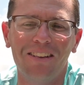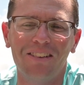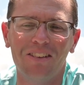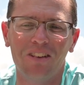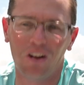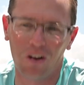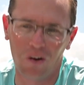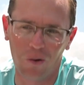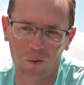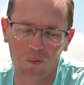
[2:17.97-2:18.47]

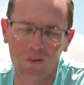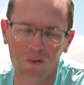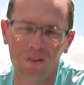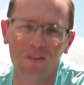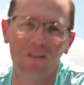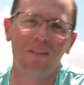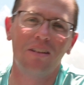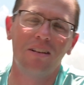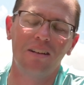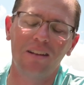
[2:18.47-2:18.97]
No.
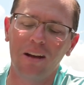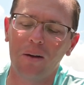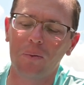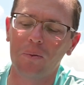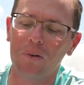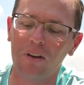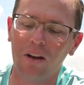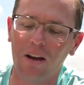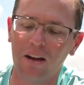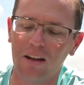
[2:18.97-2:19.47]
I
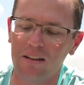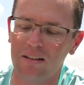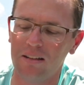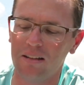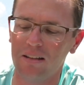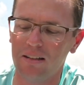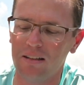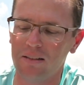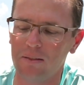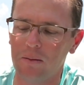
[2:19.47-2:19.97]
would not.
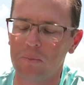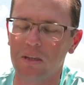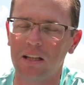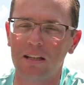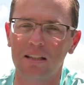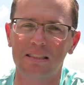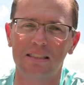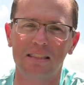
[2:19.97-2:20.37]
I'm getting